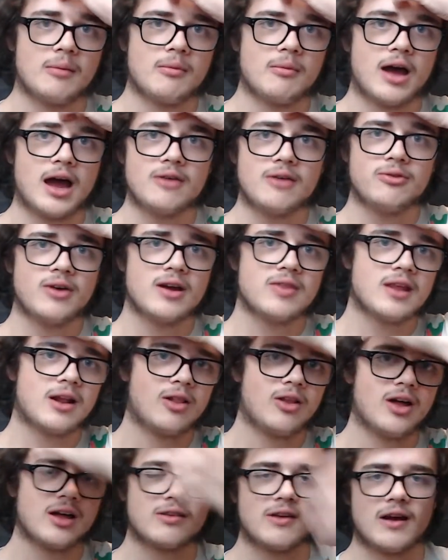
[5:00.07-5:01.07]
I find that a
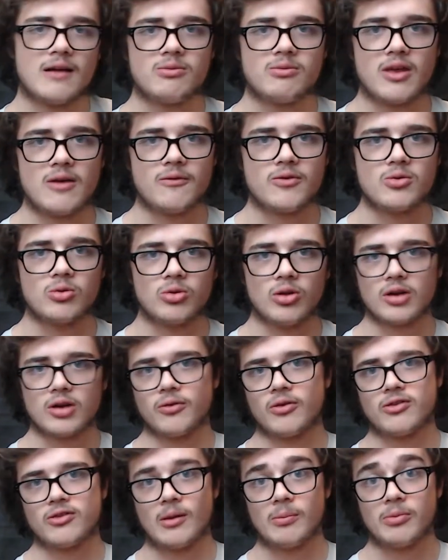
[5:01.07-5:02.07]
lot of times if you look
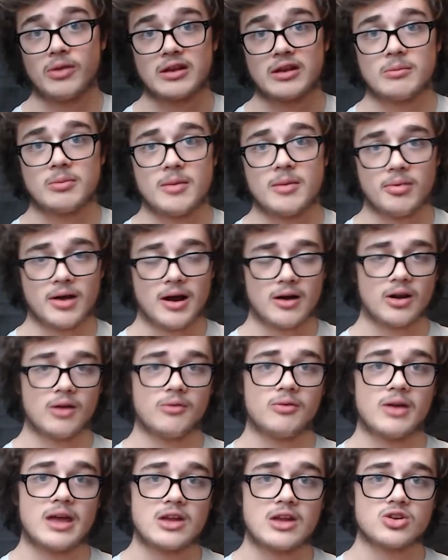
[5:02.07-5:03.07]
for something to be proud
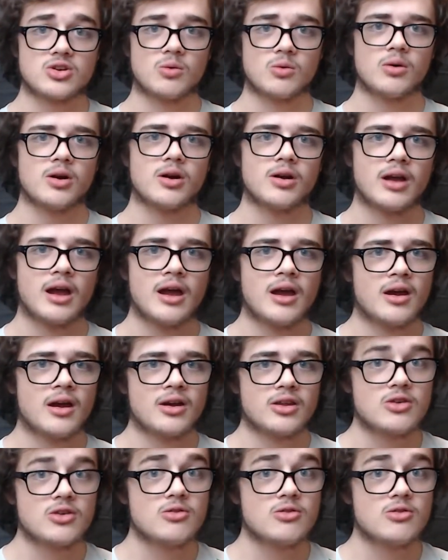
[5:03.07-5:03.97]
of in your work, you